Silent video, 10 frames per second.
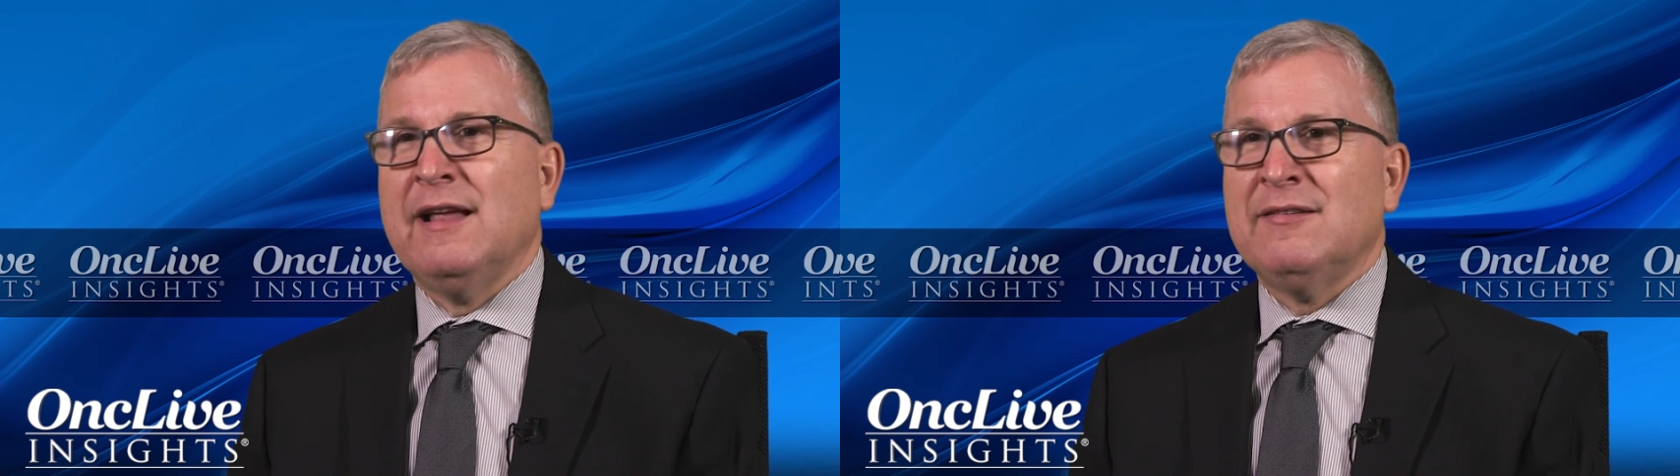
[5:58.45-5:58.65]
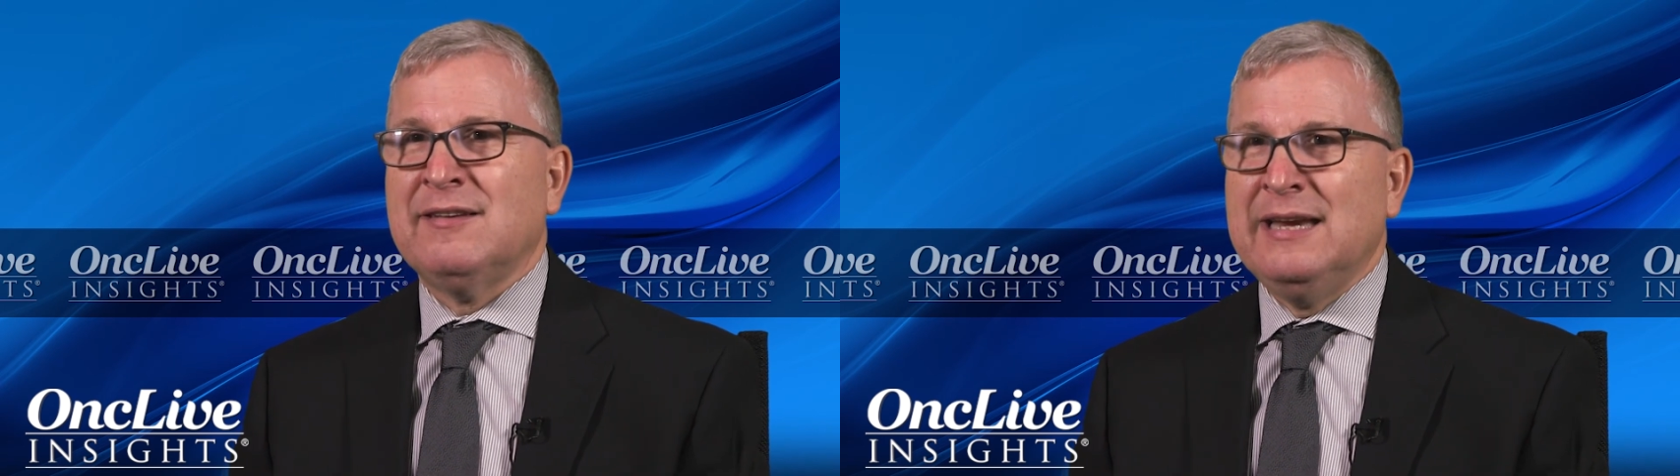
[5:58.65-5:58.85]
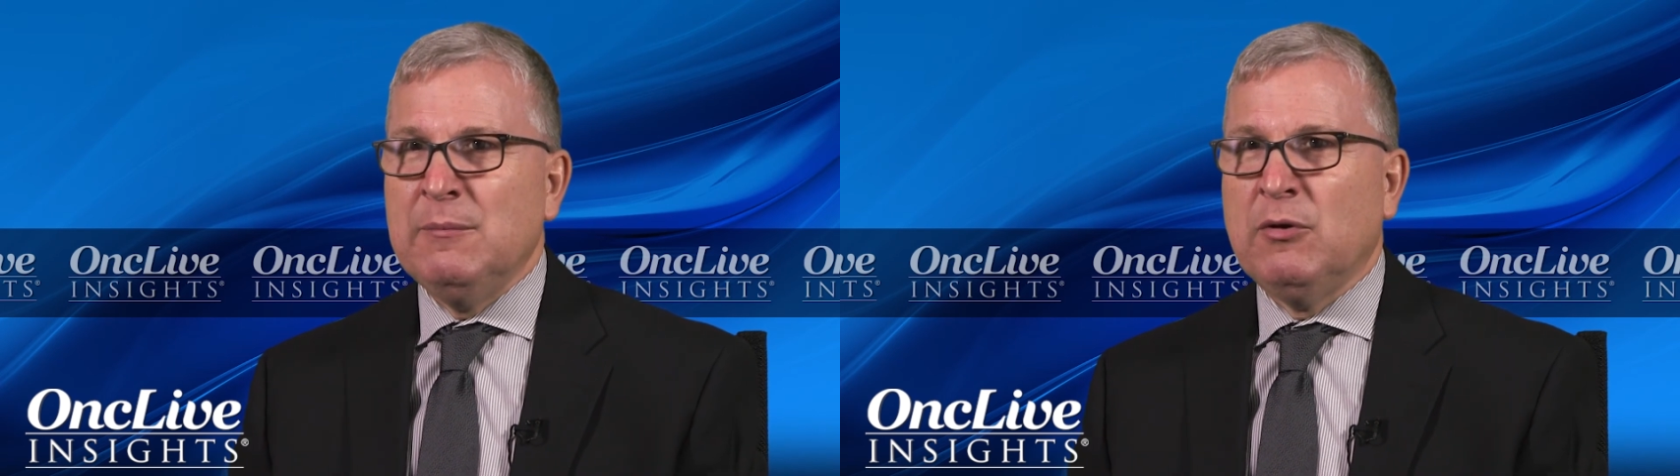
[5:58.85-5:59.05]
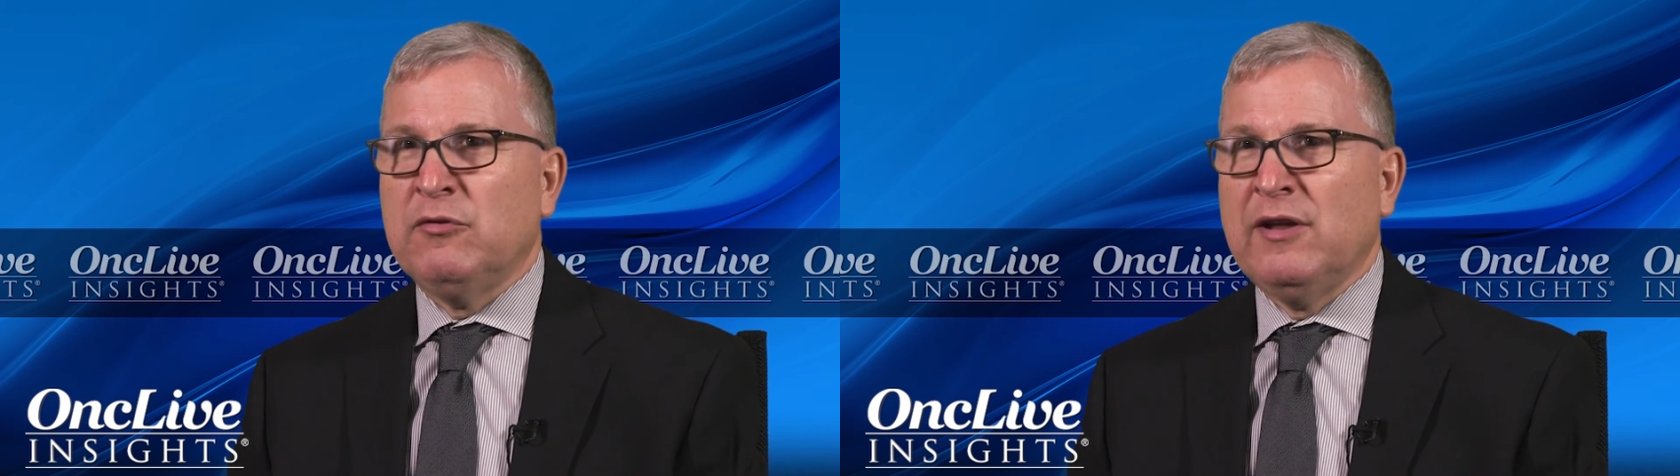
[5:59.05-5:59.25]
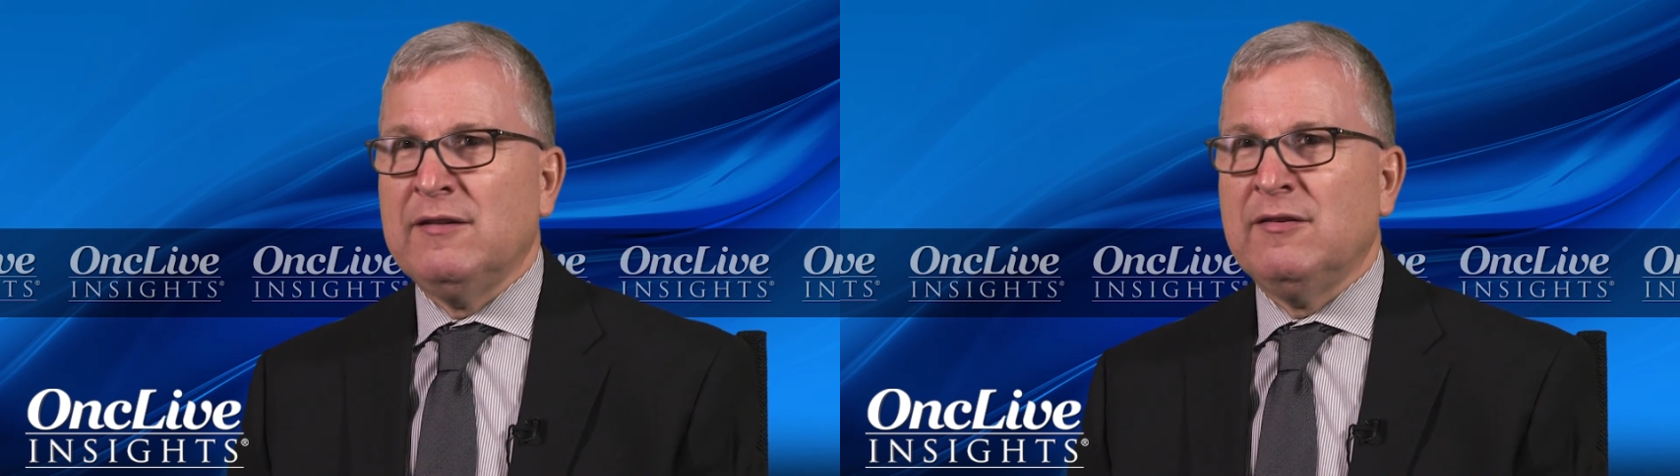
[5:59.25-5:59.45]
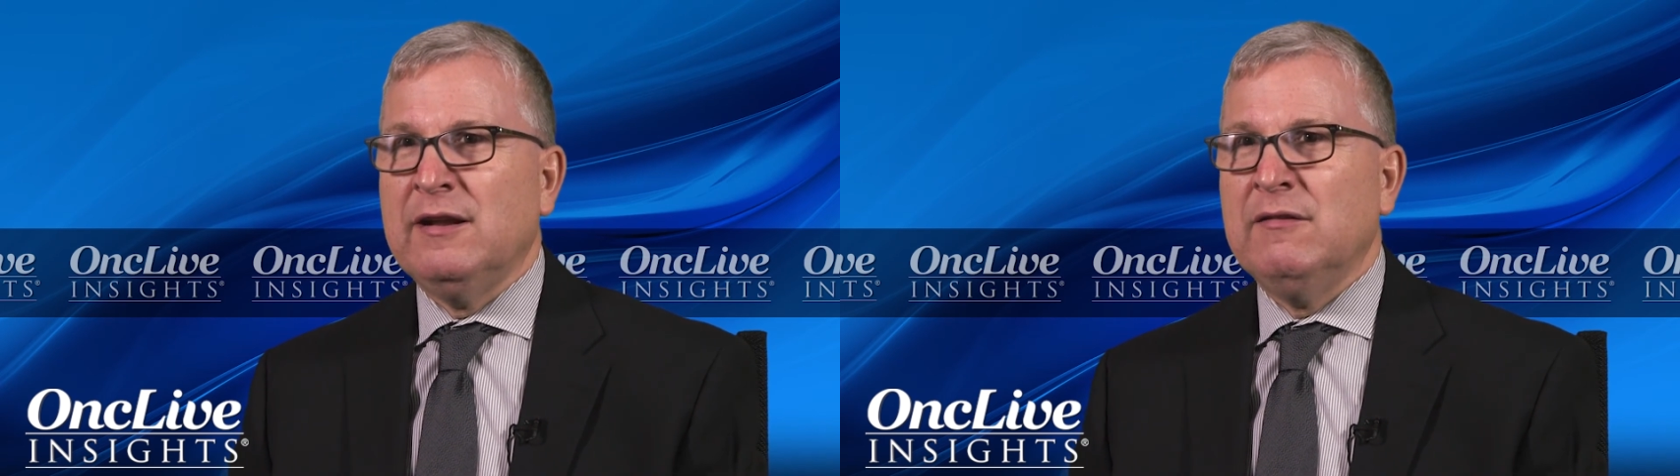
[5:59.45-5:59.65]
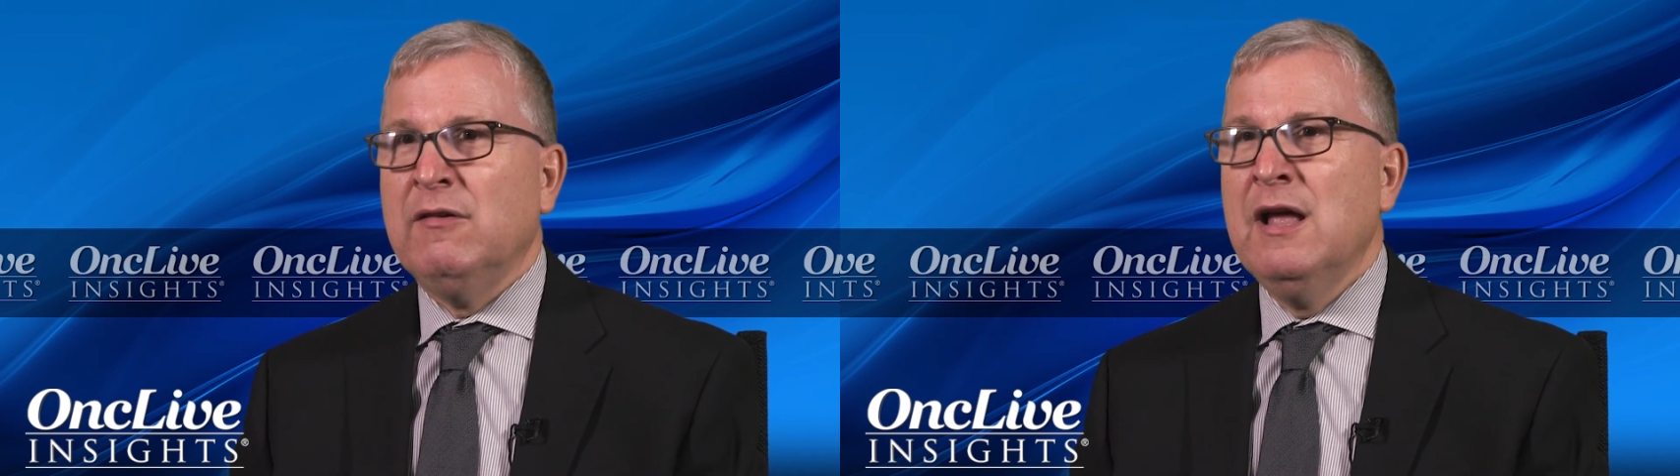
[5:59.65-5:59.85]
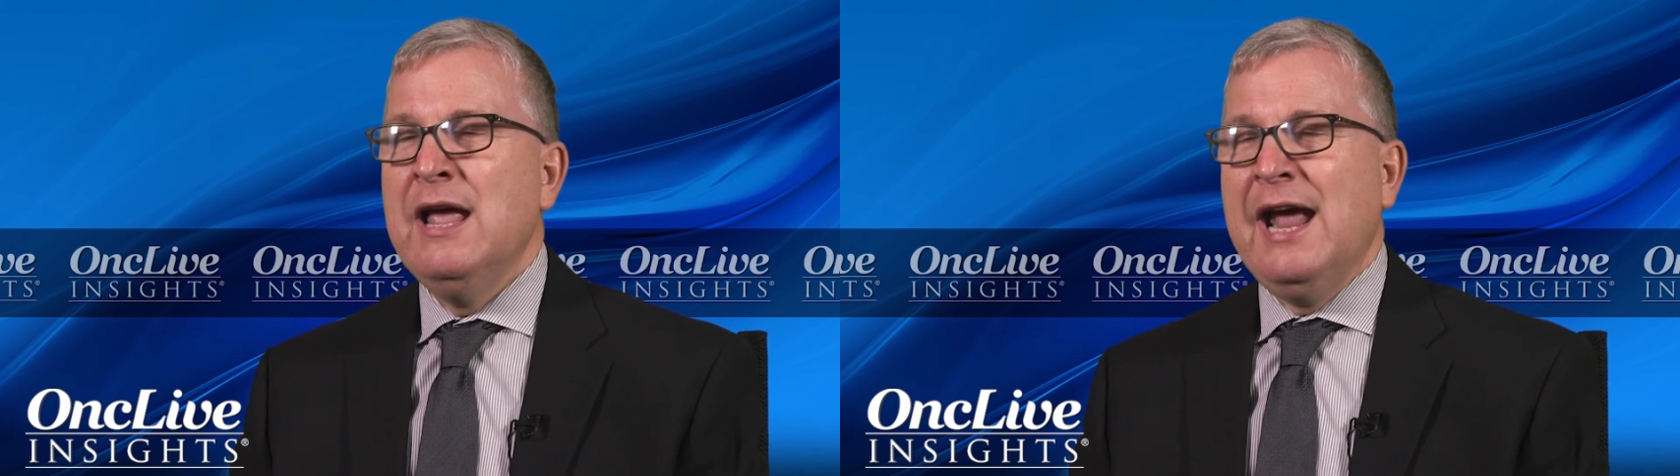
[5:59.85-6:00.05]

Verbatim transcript: less chemosensitive,